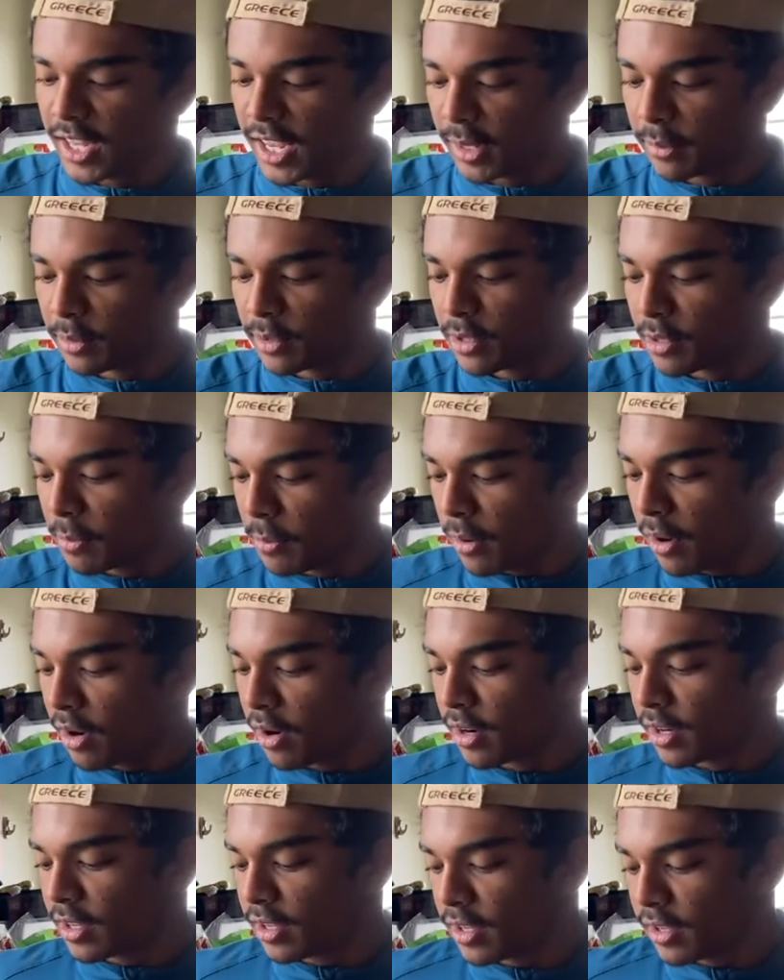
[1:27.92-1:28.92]
my direct
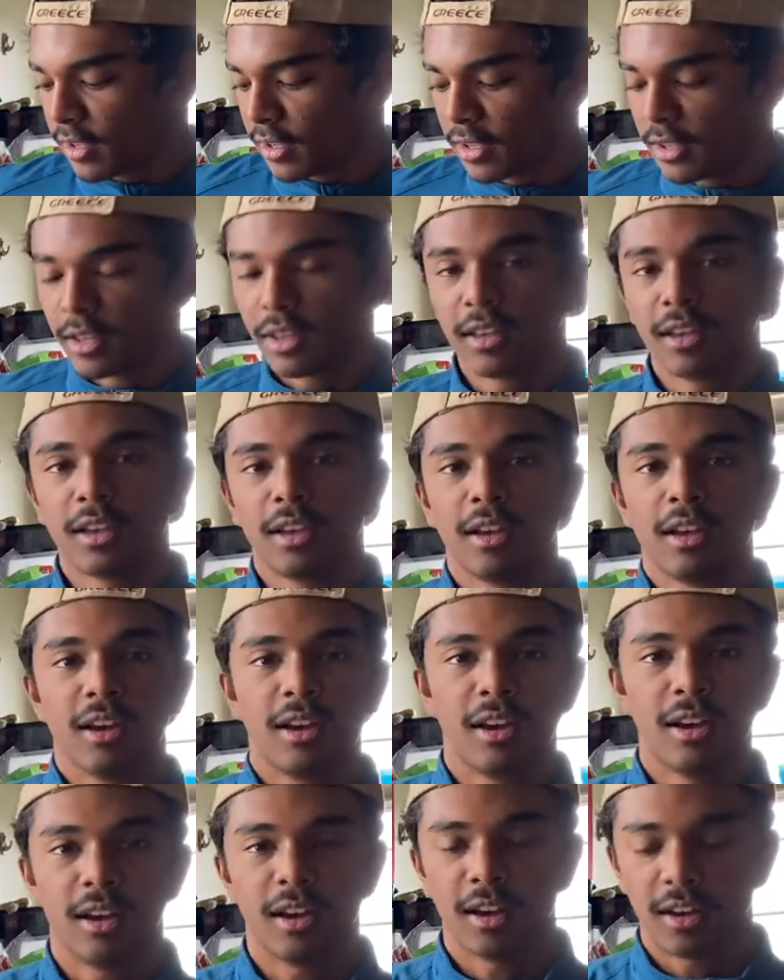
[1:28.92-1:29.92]
roommate, so he's
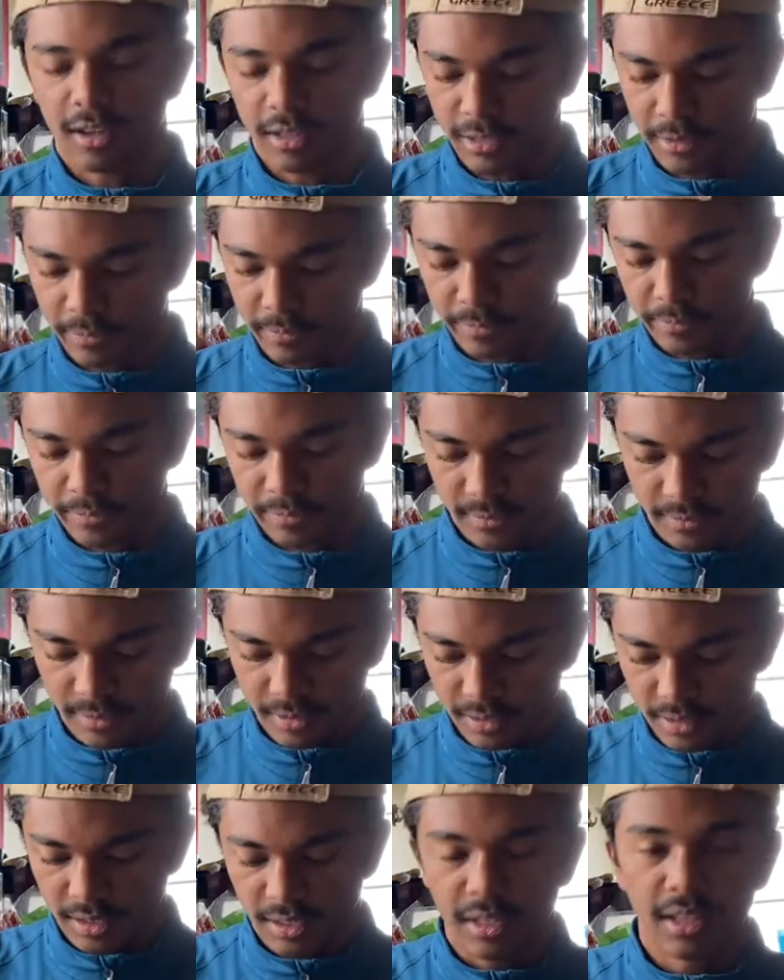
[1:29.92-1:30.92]
he's with me a
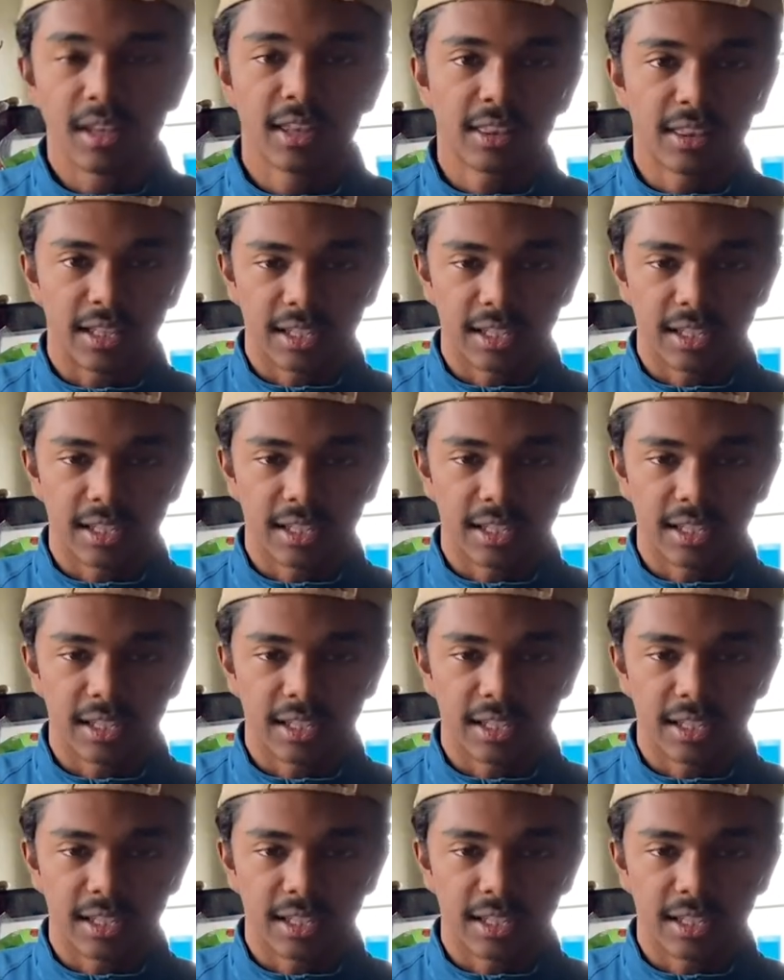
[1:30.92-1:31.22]
lot.